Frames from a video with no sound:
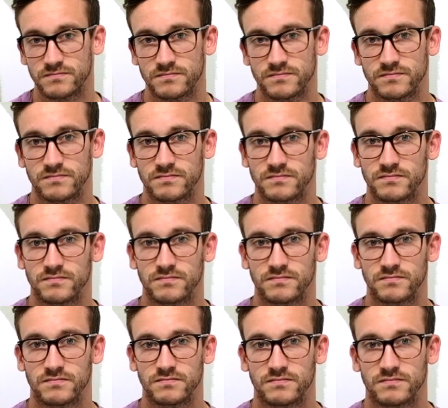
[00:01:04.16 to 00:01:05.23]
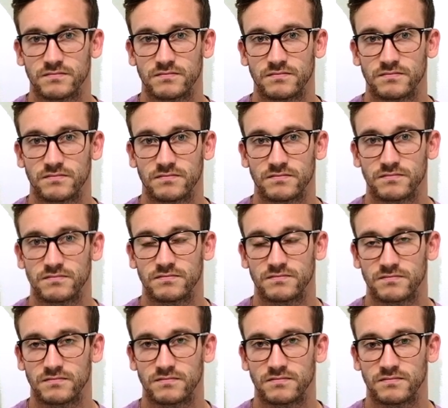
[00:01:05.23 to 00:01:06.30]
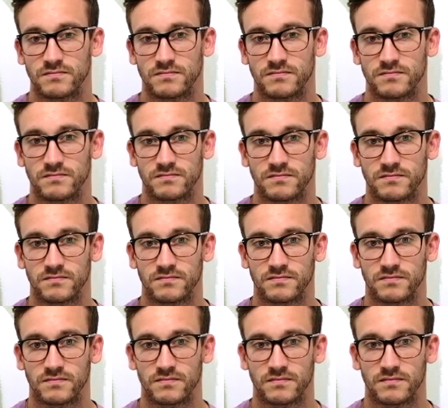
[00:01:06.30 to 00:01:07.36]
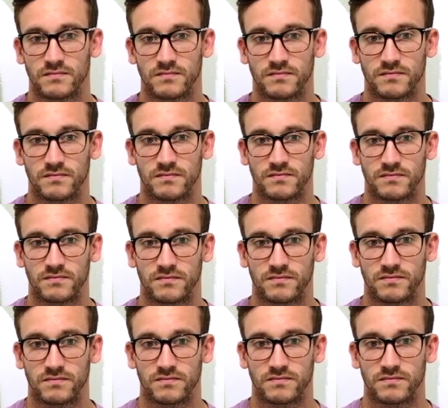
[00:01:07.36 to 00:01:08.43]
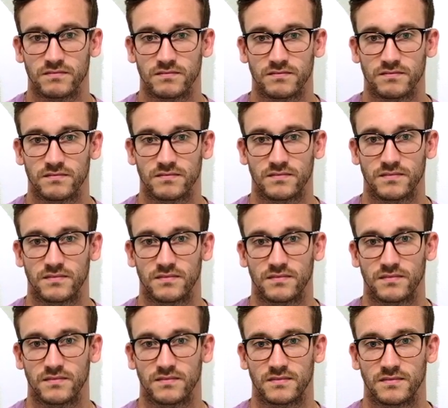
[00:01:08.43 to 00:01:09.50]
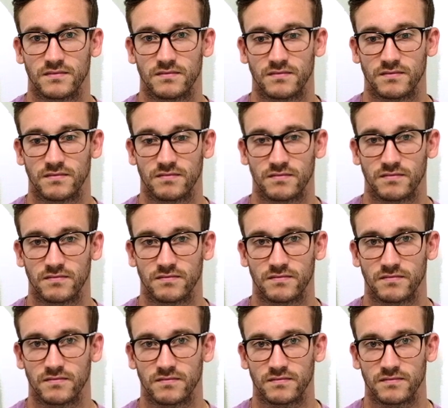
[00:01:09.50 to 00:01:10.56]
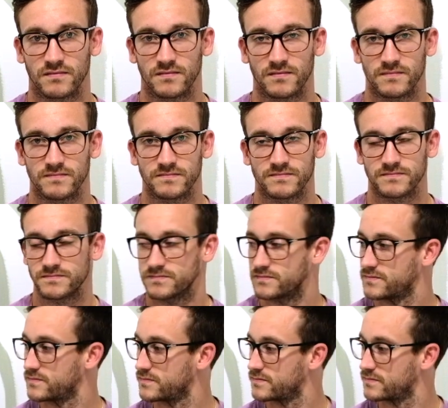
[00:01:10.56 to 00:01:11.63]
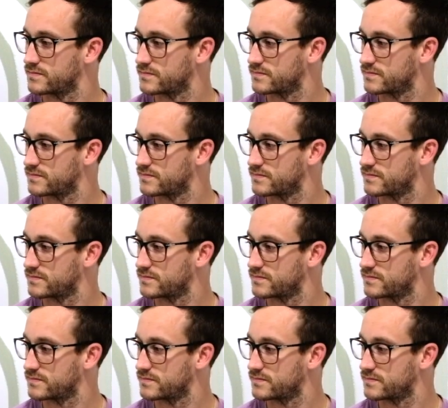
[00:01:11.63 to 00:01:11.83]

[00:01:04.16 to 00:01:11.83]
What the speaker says: (silent)